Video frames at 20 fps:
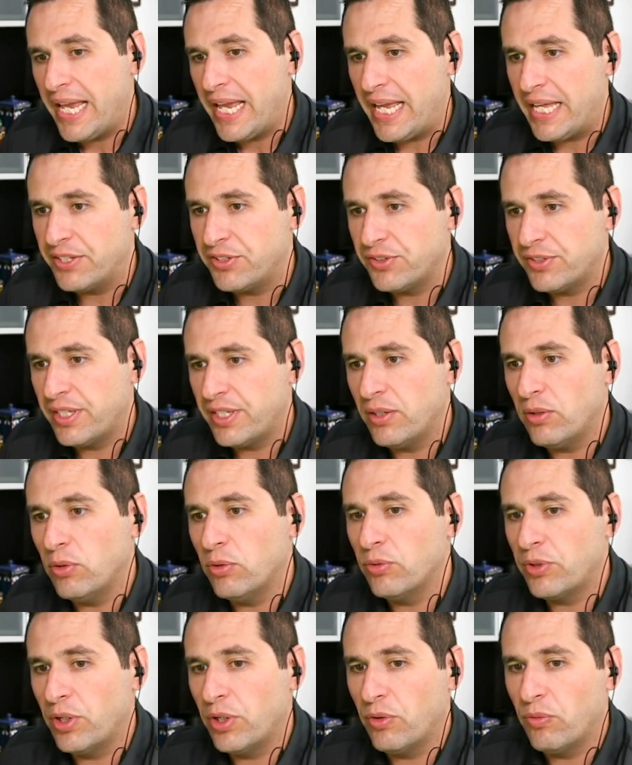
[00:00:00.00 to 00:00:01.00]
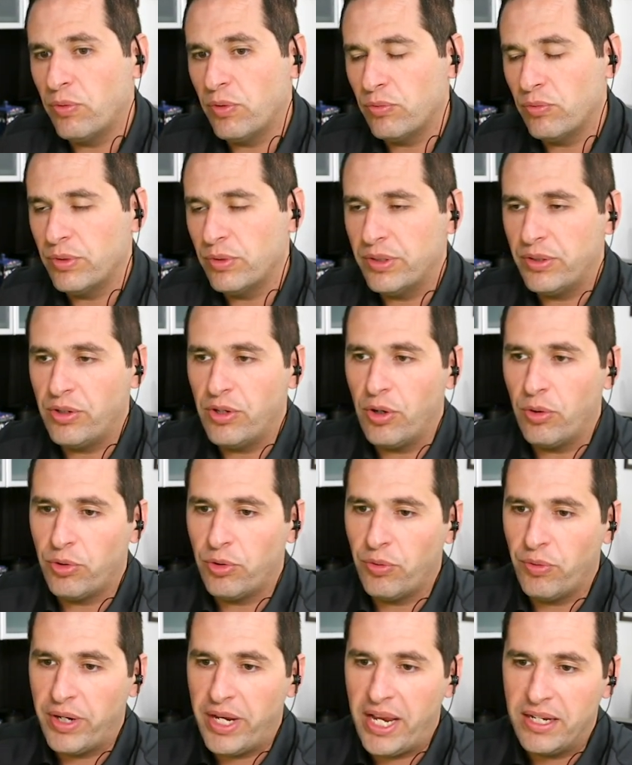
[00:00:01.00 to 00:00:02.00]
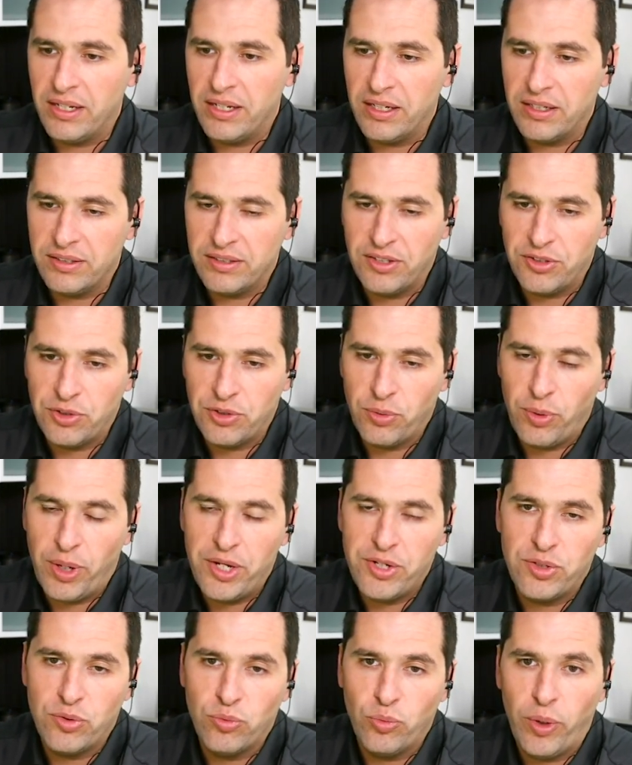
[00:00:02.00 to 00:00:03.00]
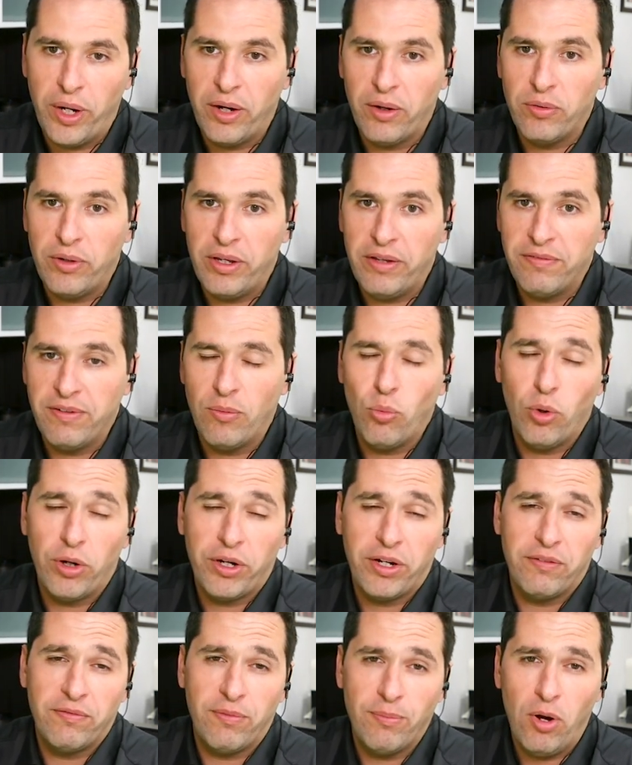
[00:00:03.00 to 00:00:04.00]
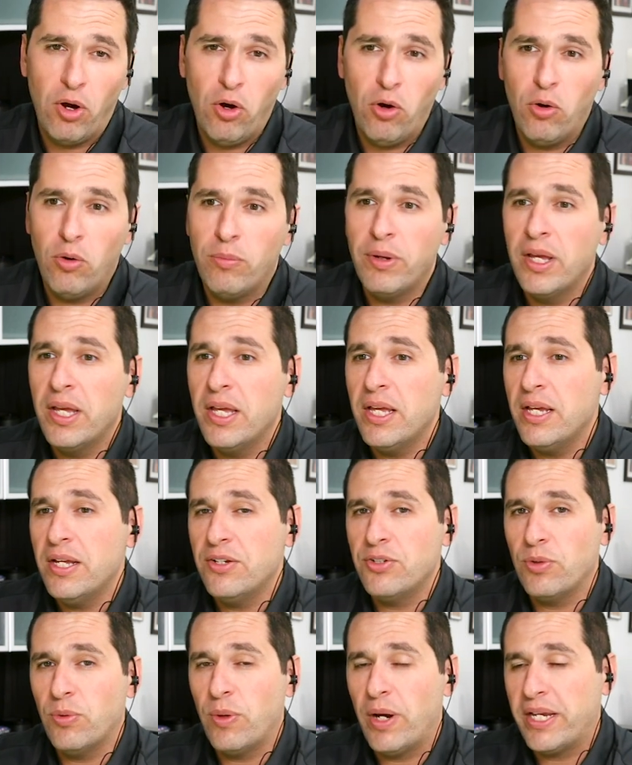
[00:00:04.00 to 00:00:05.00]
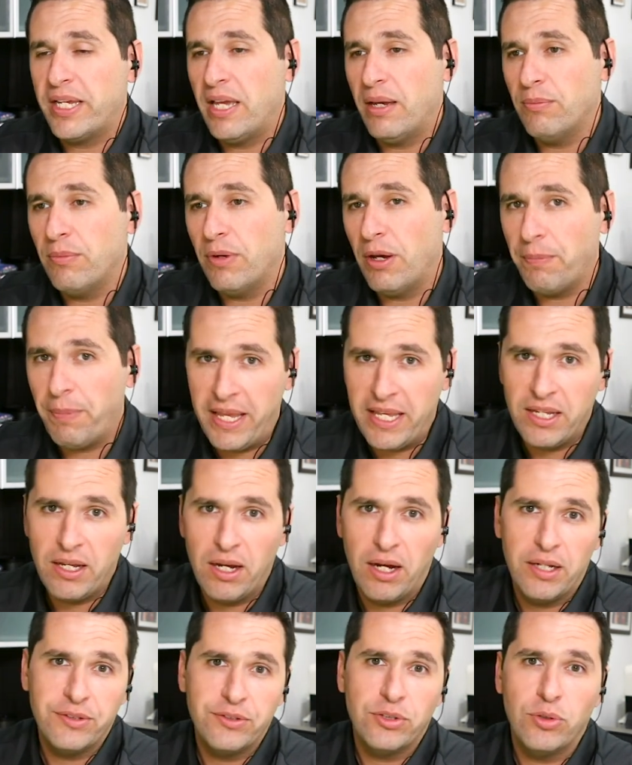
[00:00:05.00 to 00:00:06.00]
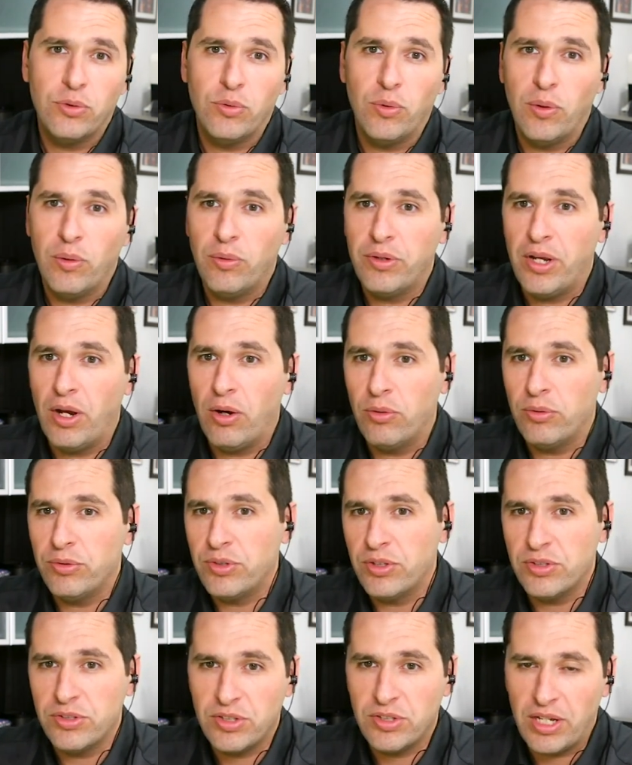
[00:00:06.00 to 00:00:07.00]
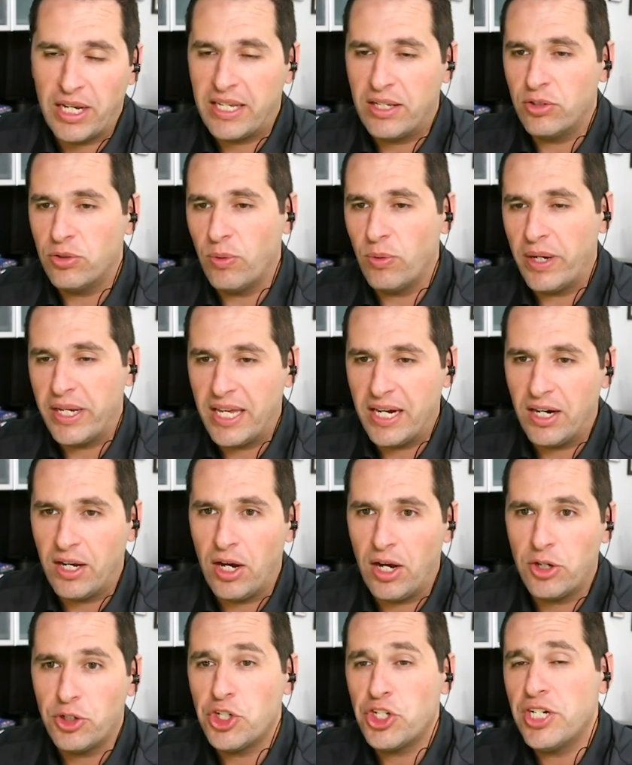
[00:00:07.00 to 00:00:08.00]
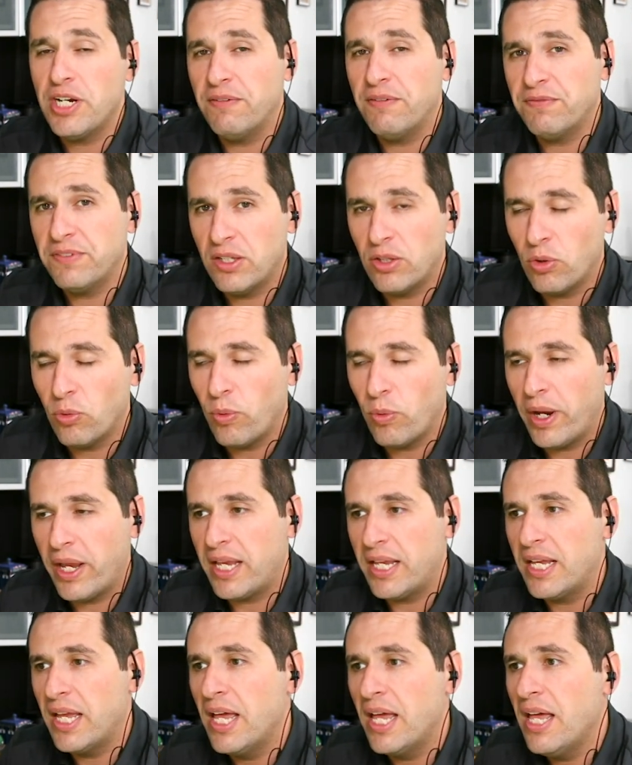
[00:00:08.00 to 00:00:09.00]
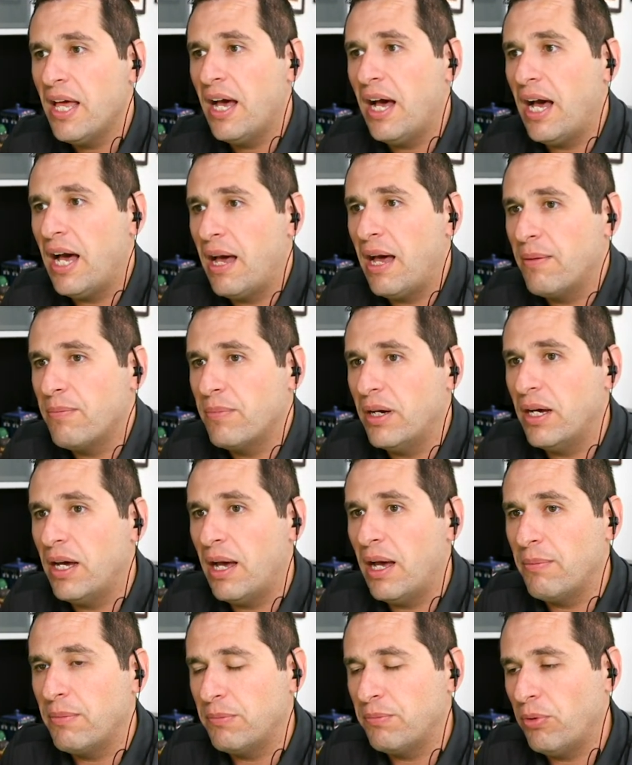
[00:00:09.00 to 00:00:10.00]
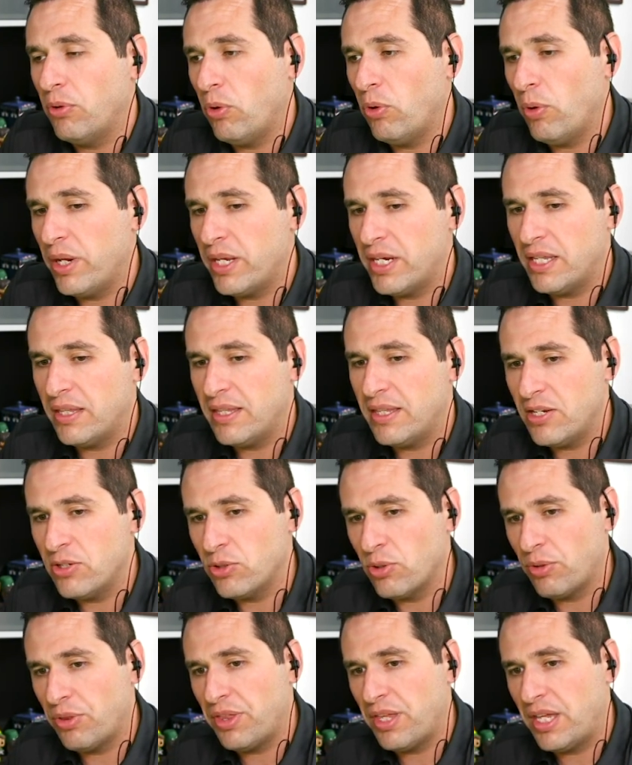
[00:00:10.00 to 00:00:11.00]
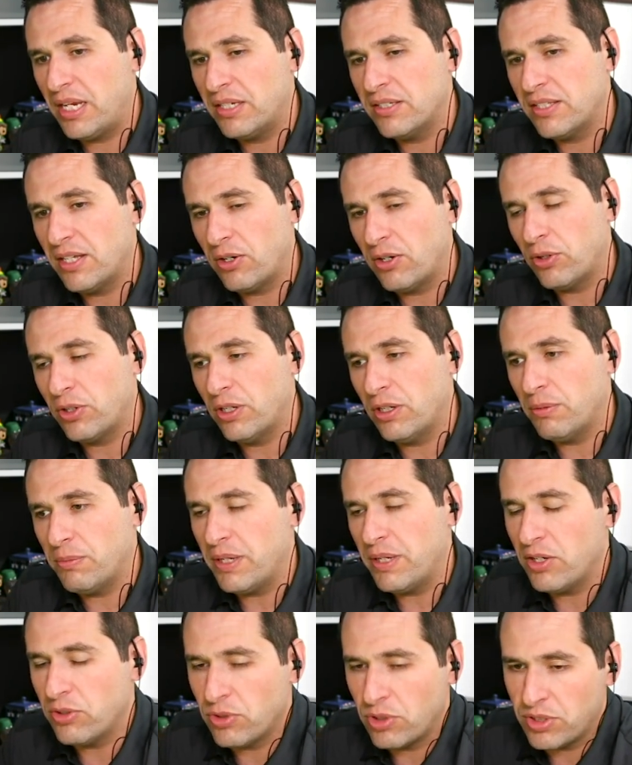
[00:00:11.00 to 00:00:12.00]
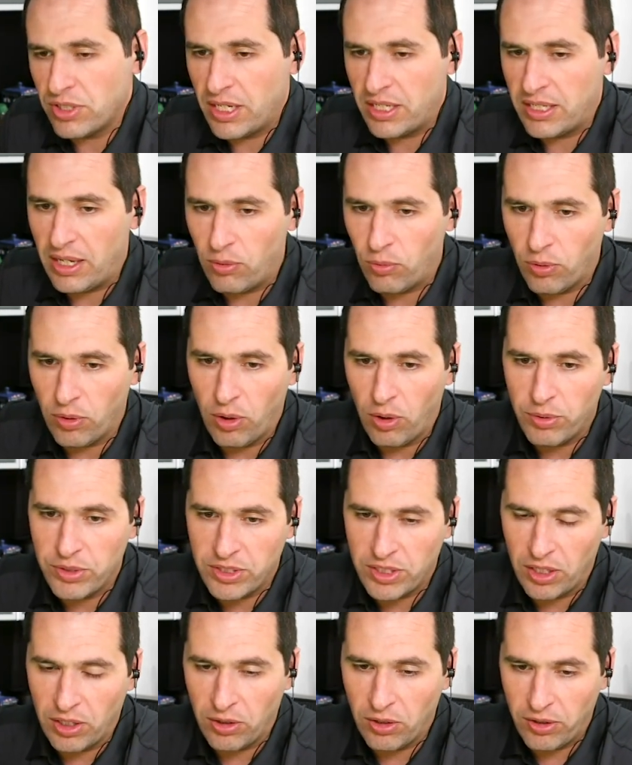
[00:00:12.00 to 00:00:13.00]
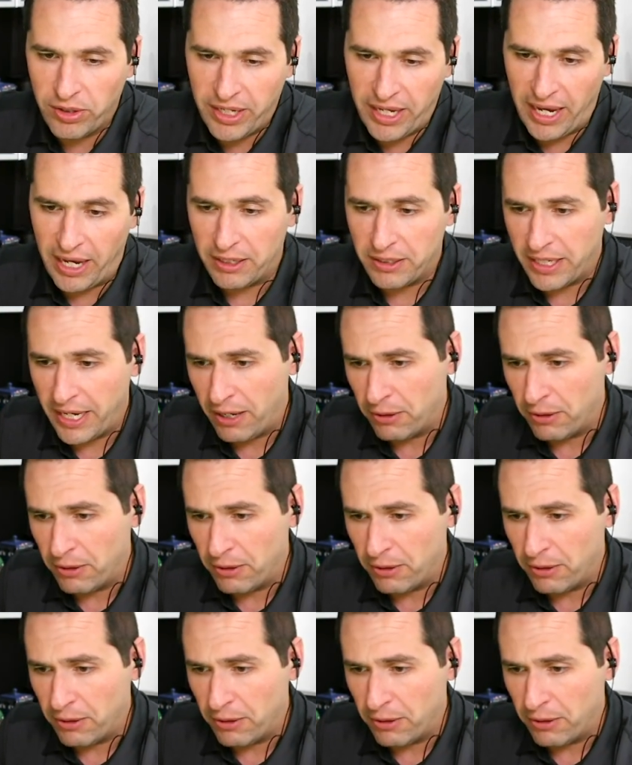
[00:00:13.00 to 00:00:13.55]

it's still going to create a situation where if I'm working from home, do I get a pay cut? Do I get a shift in the way I'm employed? And these are things that are going to be interesting that we're always going to look at.